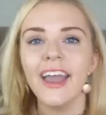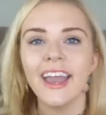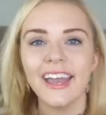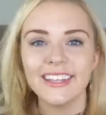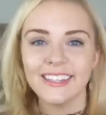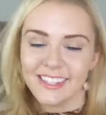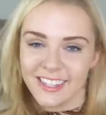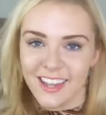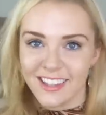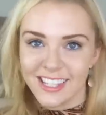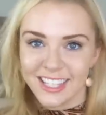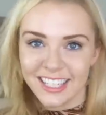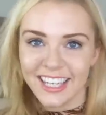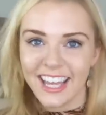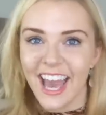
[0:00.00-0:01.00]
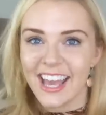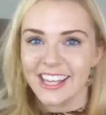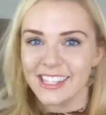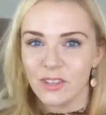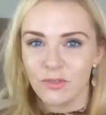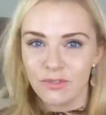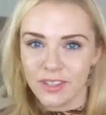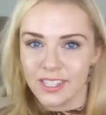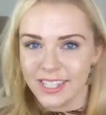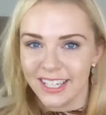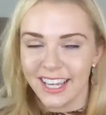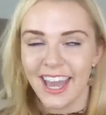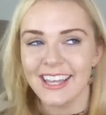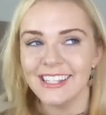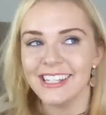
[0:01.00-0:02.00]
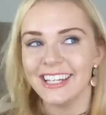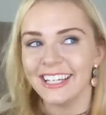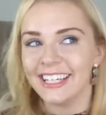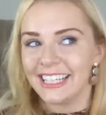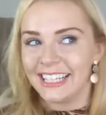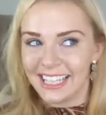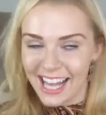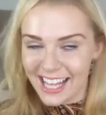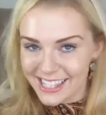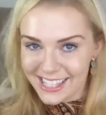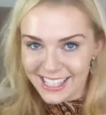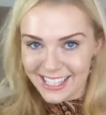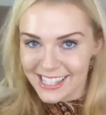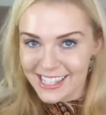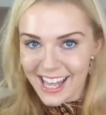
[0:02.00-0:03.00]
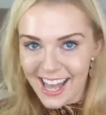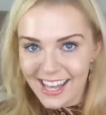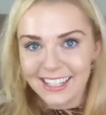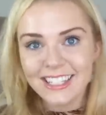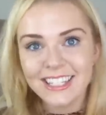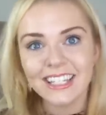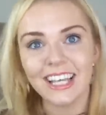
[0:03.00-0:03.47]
It's certainly a sophisticated and classy scent.